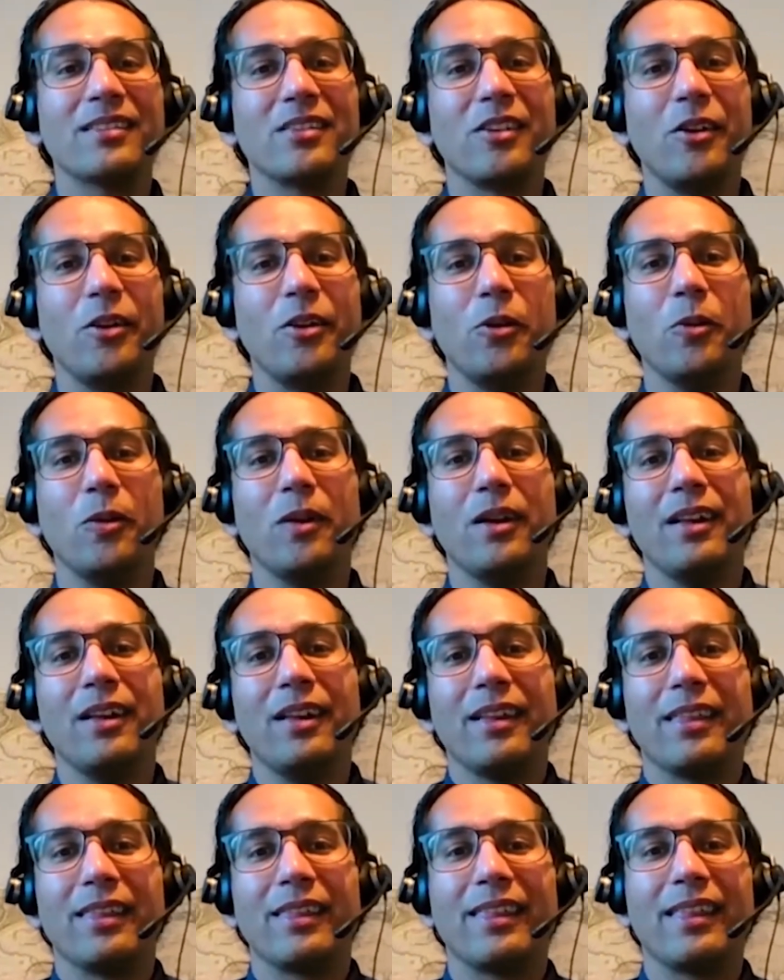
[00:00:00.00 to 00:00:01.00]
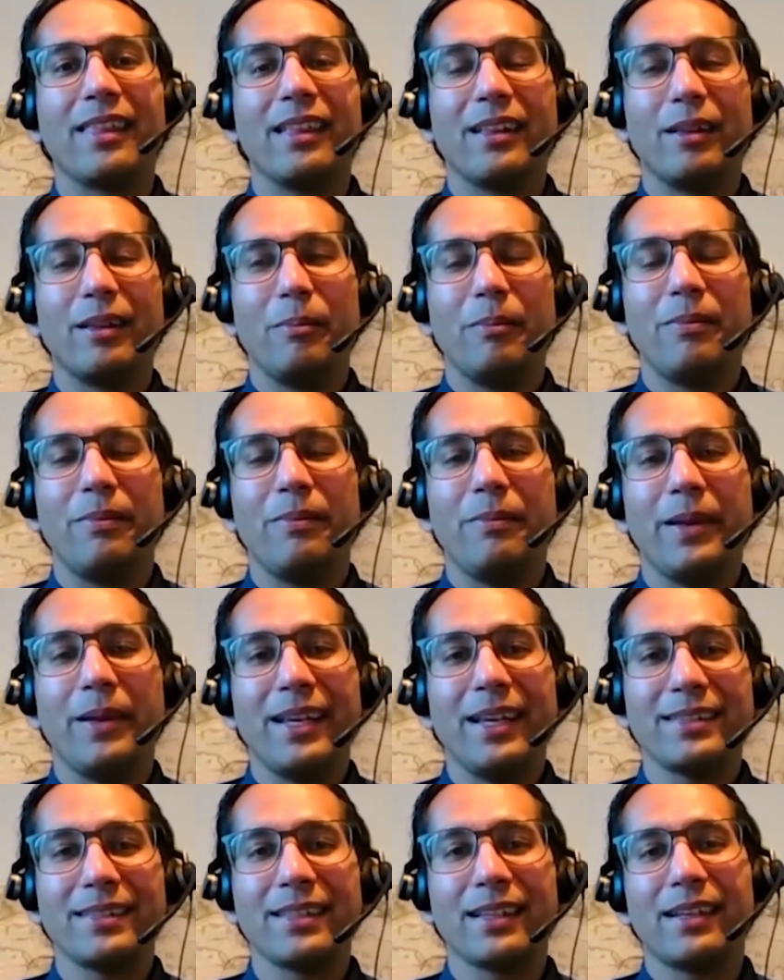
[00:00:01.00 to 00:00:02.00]
So
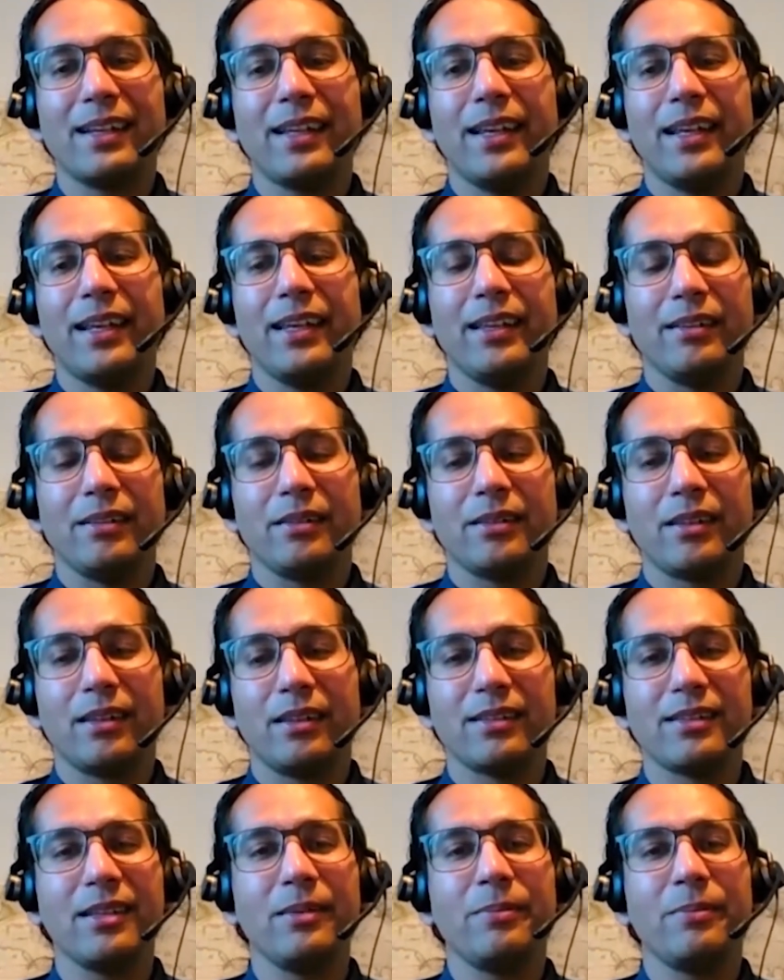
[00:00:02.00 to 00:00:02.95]
basically, the